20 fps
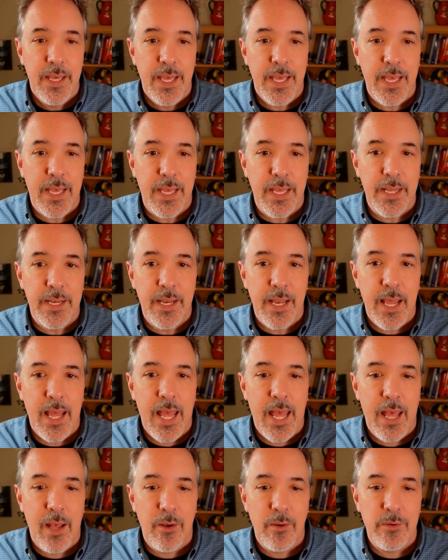and
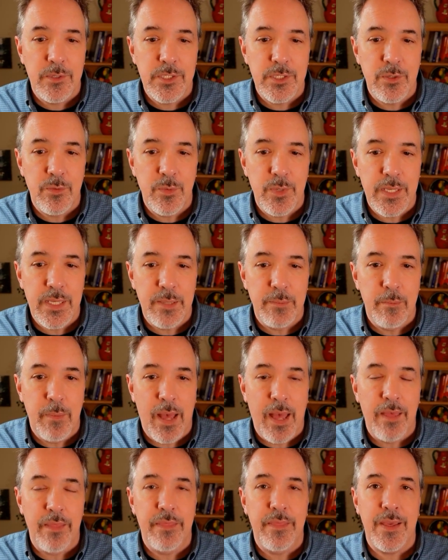how do we,
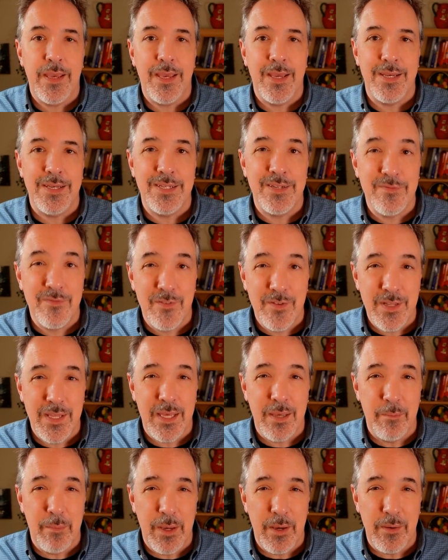by thinking differently
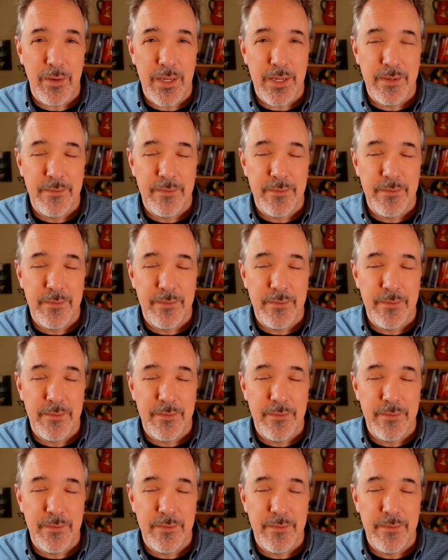about it,